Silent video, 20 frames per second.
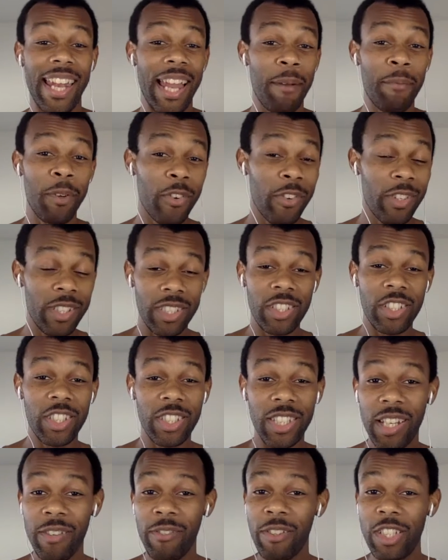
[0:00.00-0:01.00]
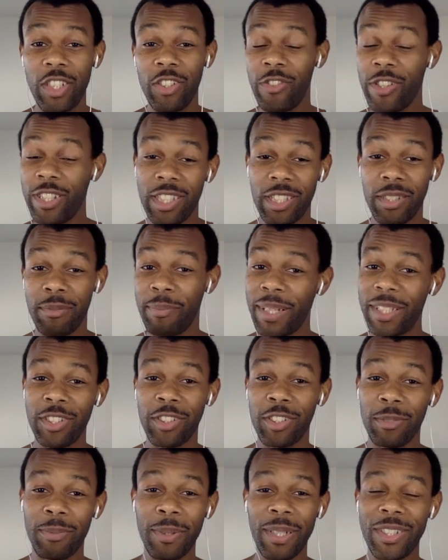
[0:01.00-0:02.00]
I'm going to share with you a special
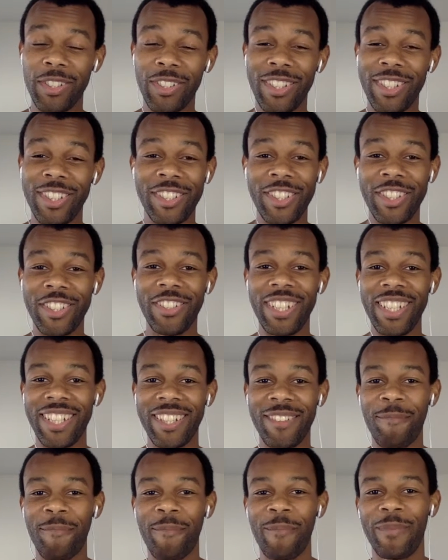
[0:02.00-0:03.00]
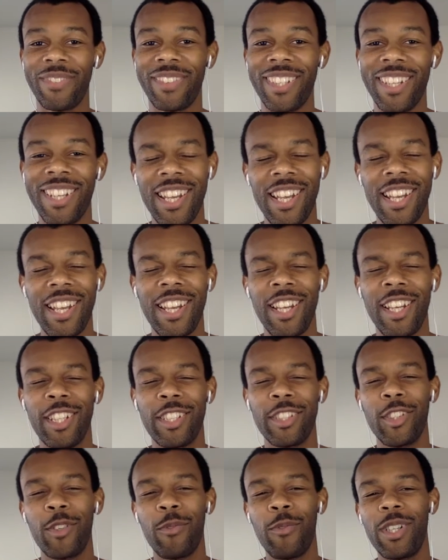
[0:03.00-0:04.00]
little treat.
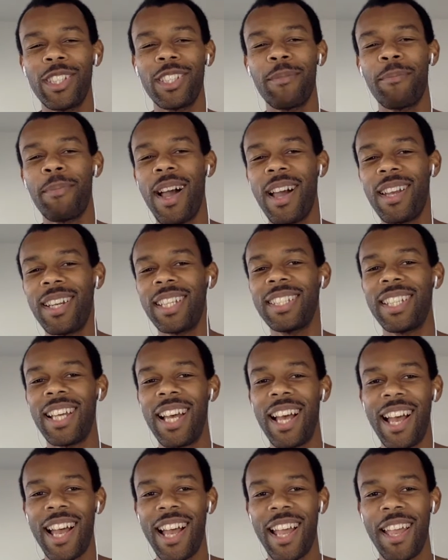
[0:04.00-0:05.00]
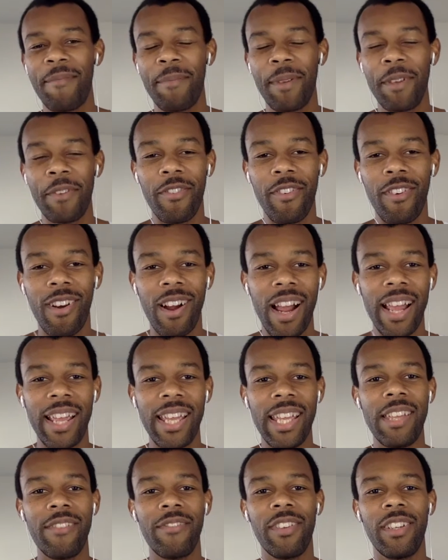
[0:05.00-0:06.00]
So, once upon a time, before I
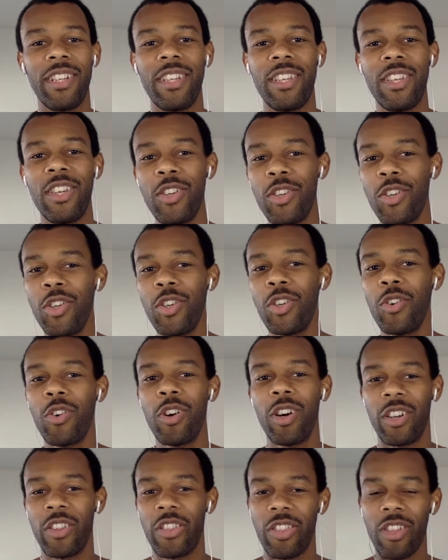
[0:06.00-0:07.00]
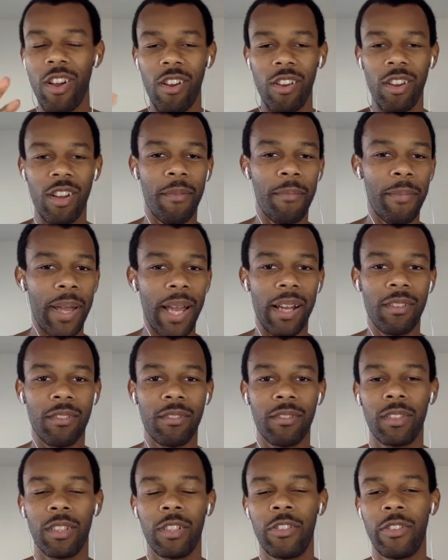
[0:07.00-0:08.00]
even knew or thought about
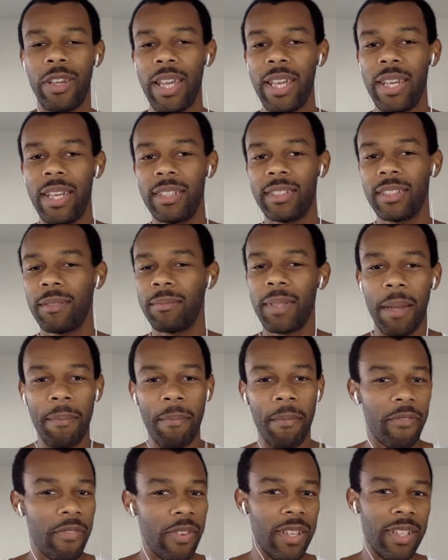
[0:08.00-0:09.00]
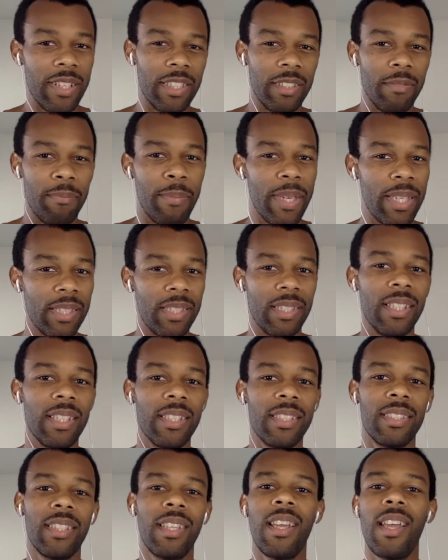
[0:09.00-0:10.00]
creating some type of fitness
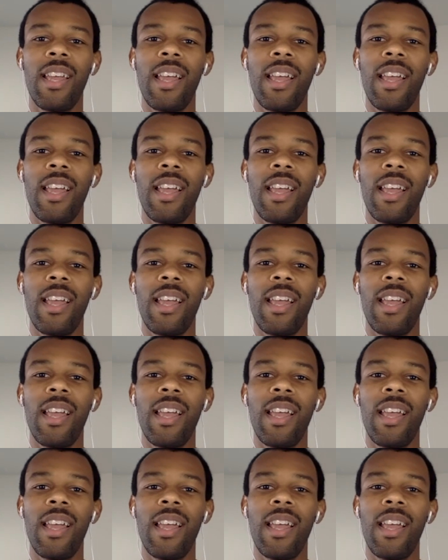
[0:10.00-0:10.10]
business,